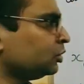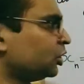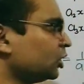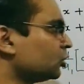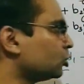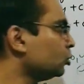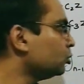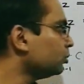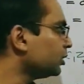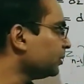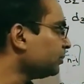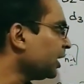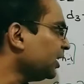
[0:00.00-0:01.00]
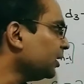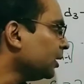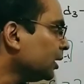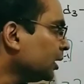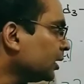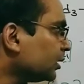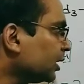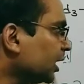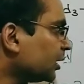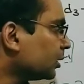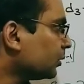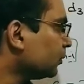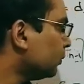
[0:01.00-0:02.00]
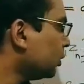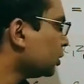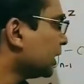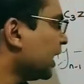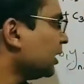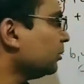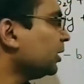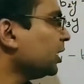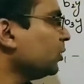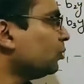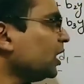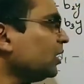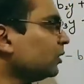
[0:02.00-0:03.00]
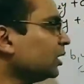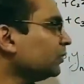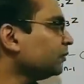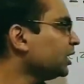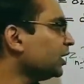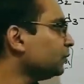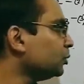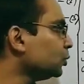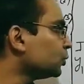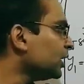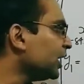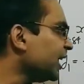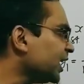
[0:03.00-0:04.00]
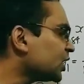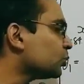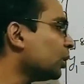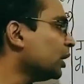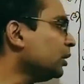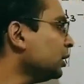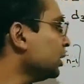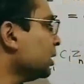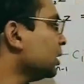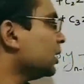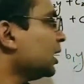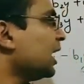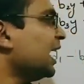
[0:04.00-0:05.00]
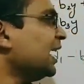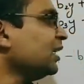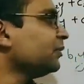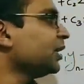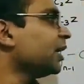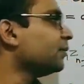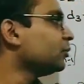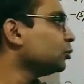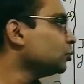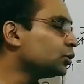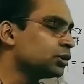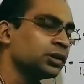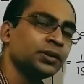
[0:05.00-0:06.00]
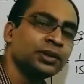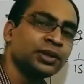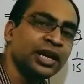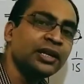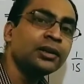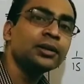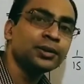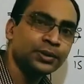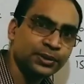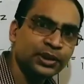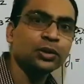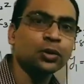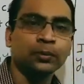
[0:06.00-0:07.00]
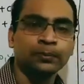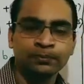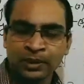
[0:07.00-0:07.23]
just to remind that for calculating y1 we have used x1 and we have used z0.